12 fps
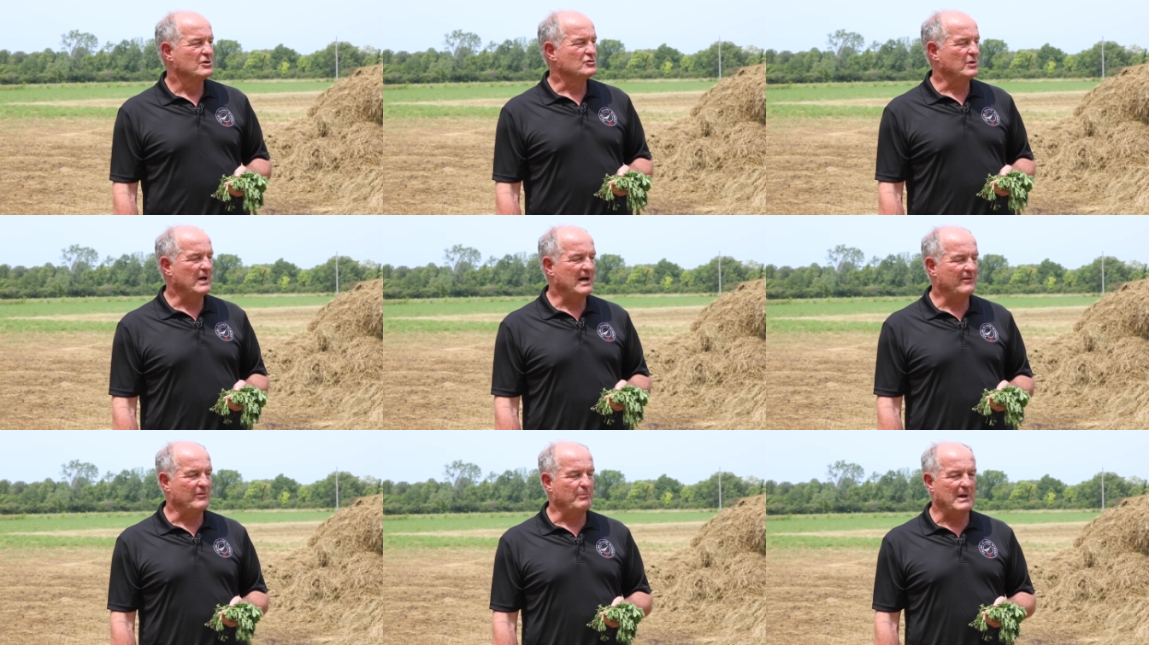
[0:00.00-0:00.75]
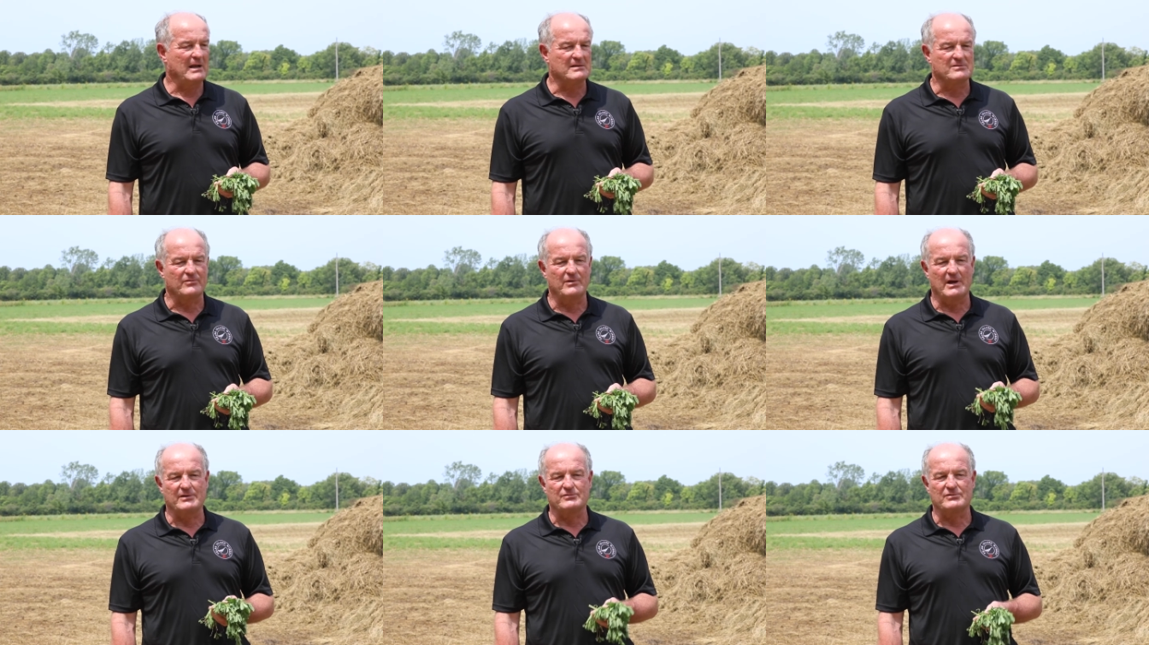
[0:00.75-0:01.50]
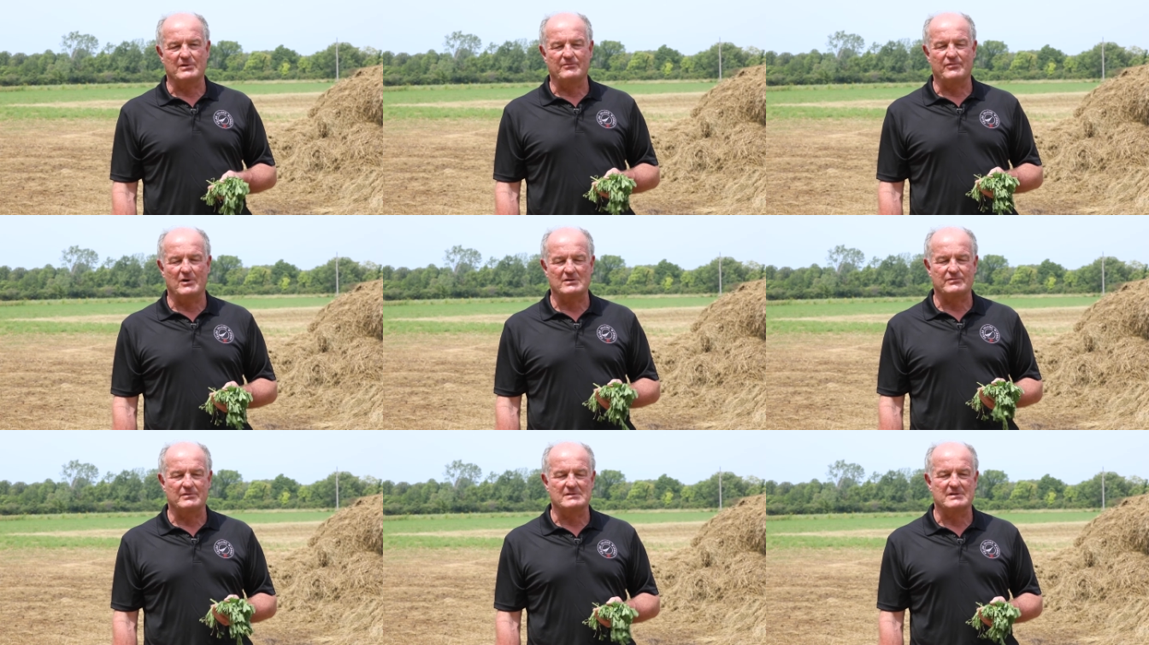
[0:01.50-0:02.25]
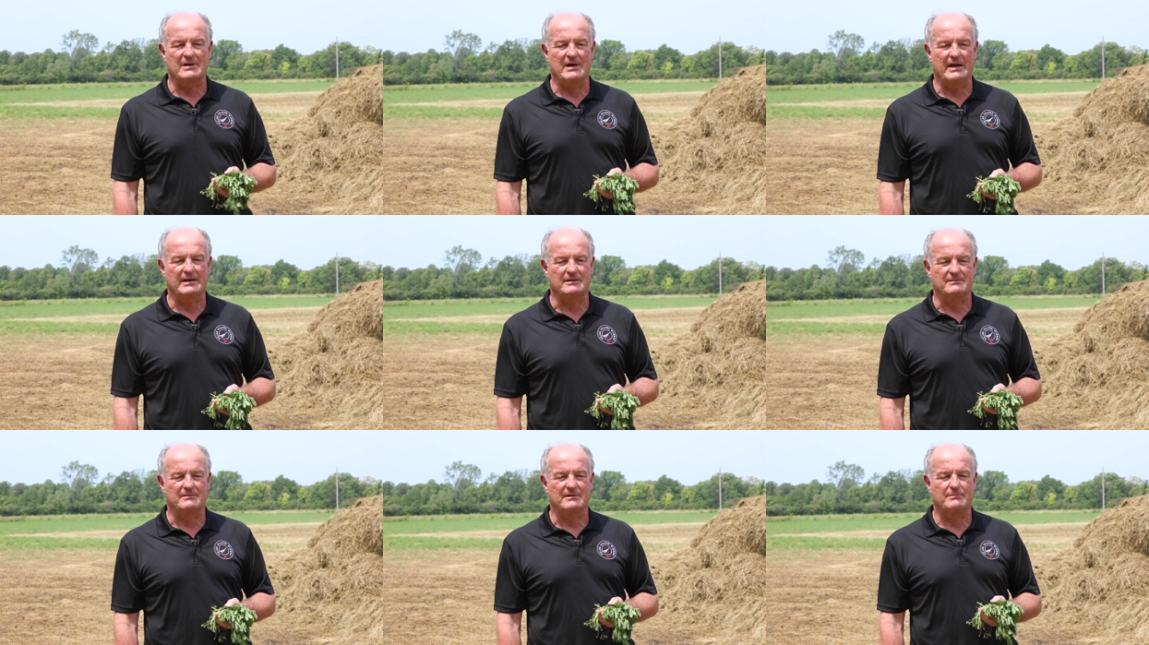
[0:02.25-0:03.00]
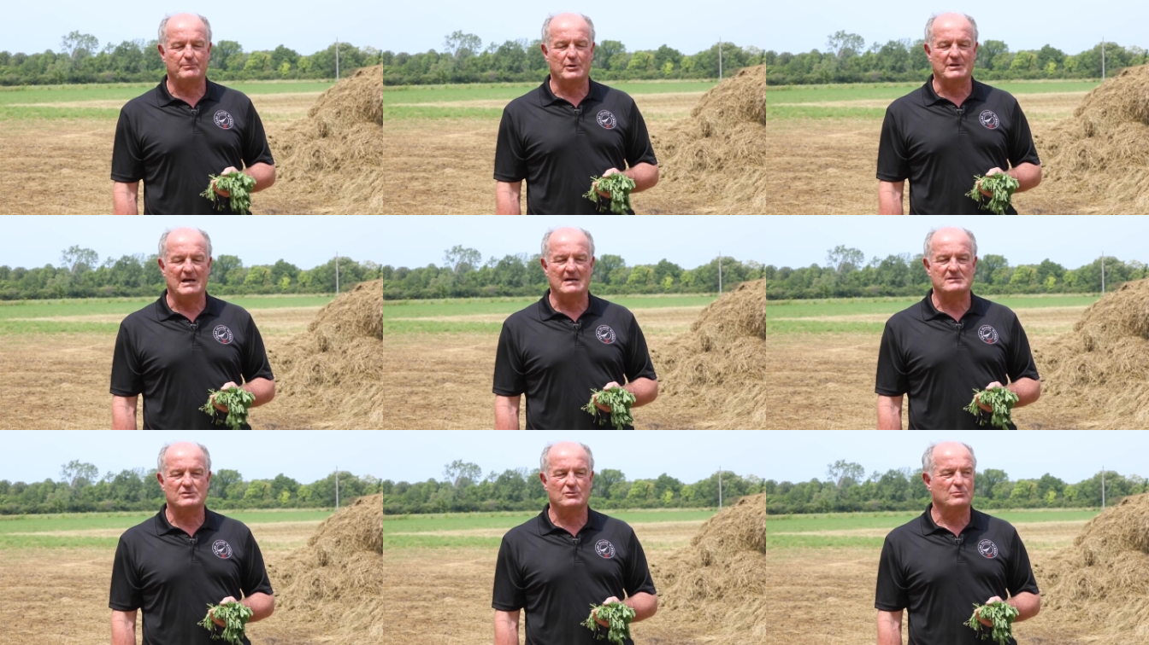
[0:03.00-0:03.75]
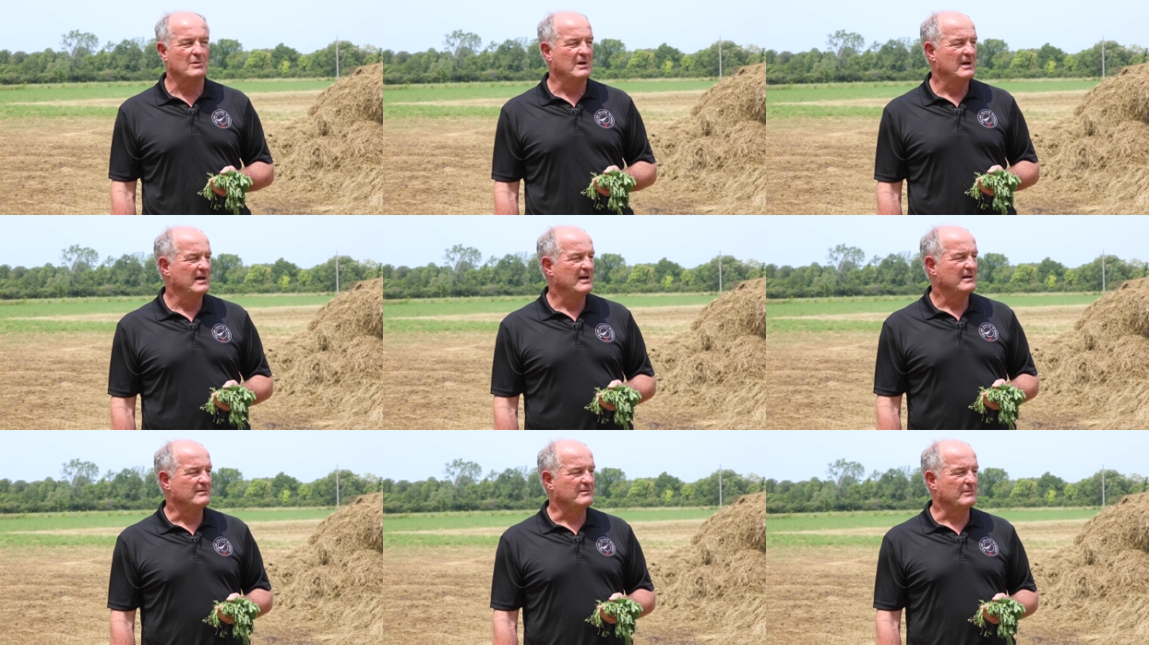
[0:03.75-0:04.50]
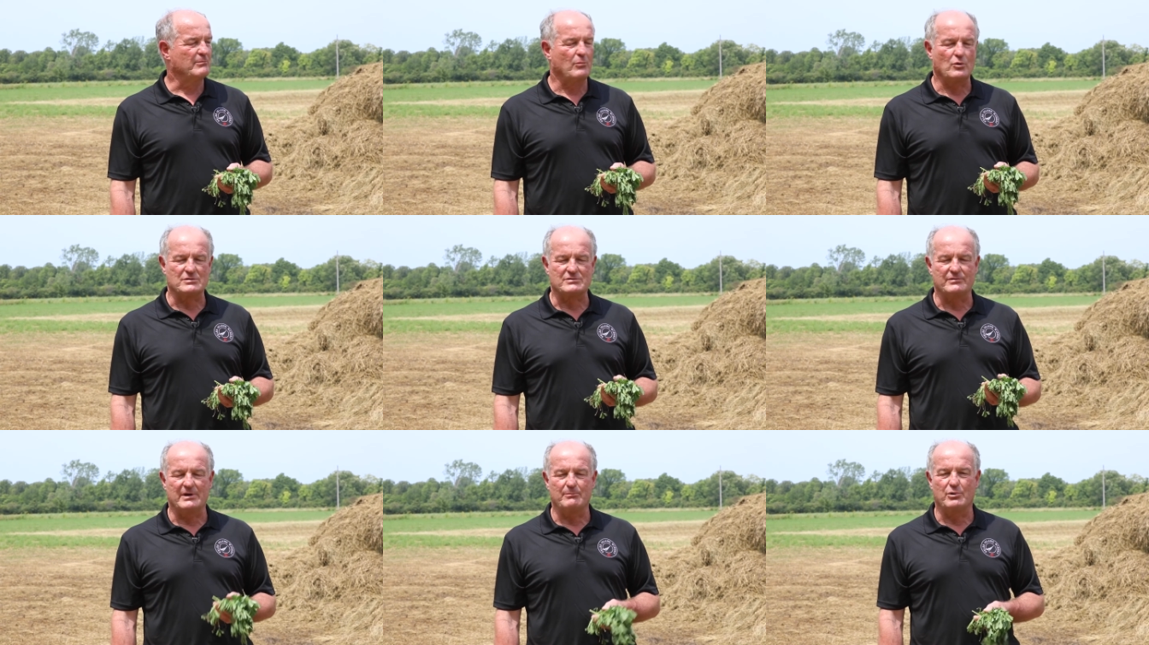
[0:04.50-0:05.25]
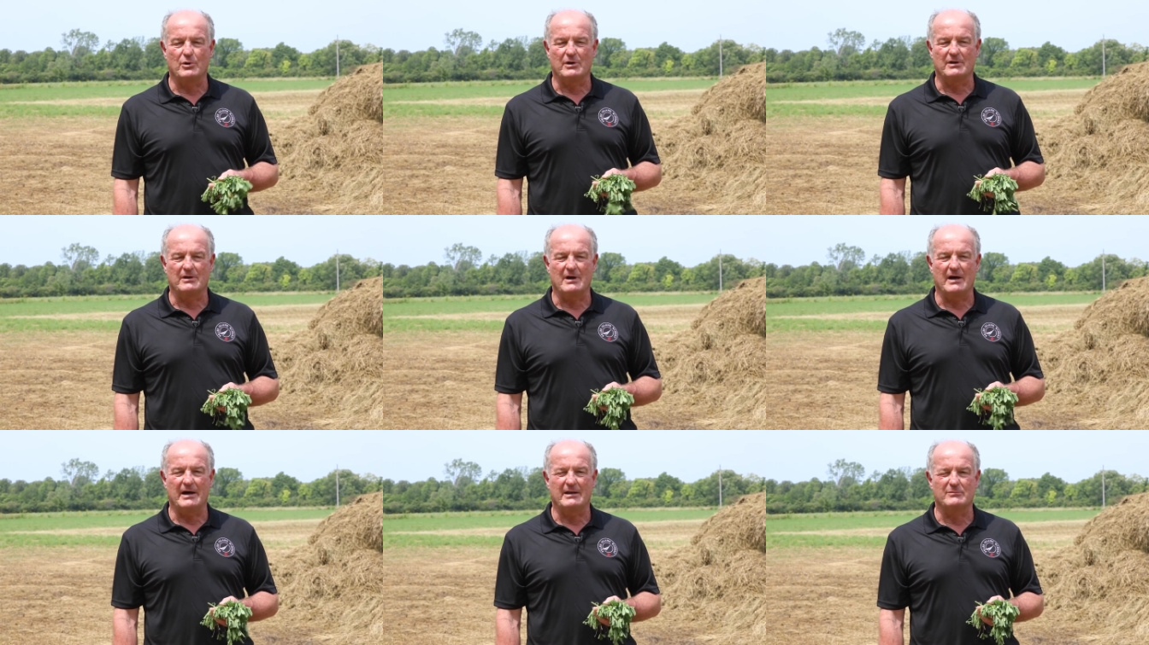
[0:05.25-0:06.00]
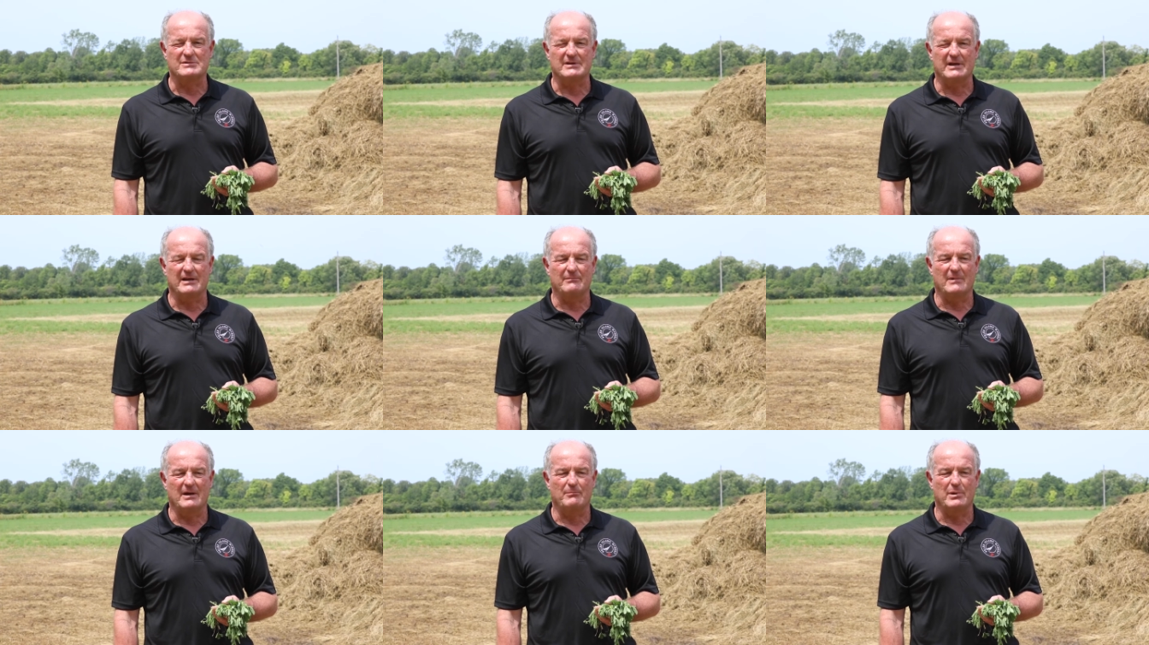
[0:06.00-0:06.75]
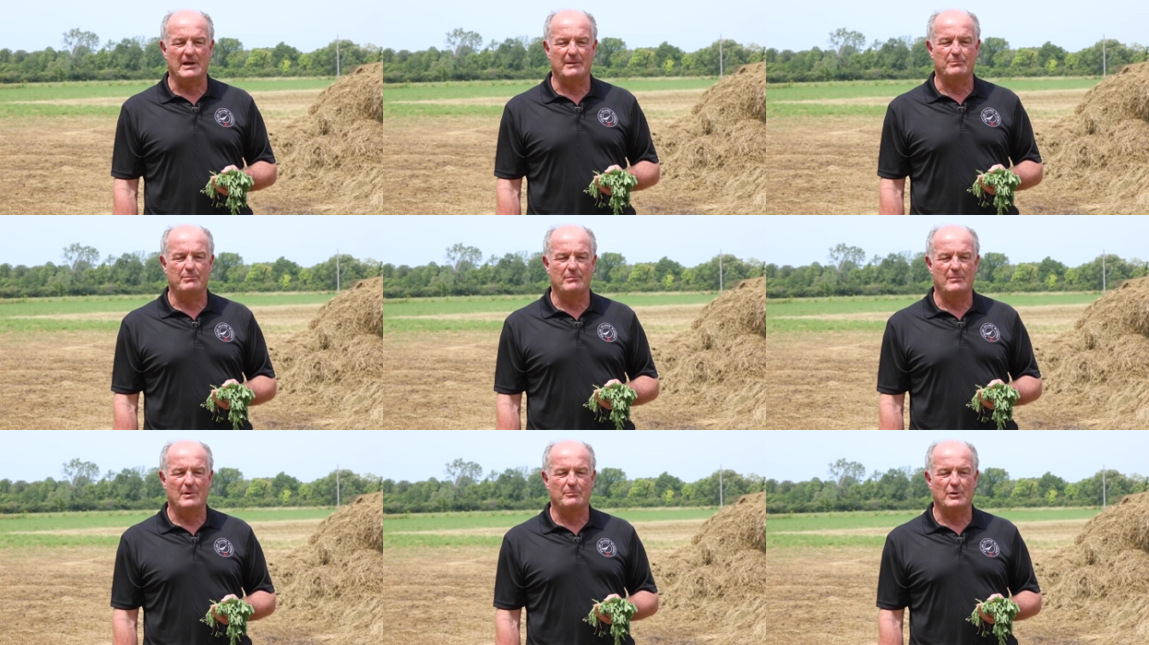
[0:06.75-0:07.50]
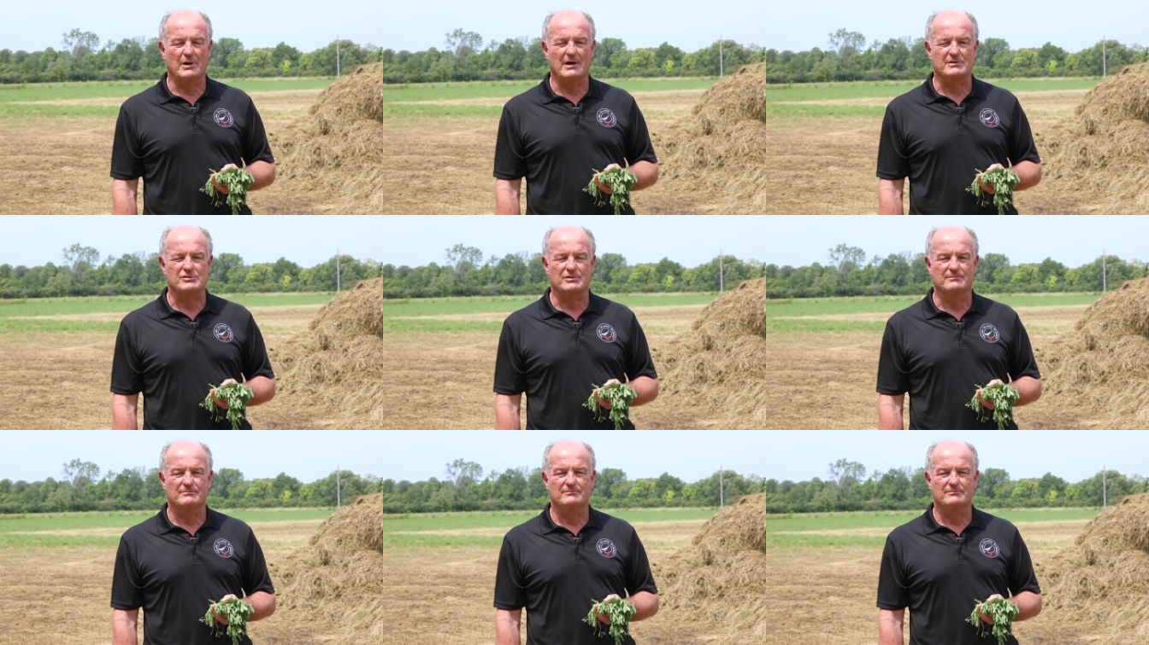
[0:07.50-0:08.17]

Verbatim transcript: So you have a balance of nitrogen, phosphorus and potassium the most three important items in, in plant production.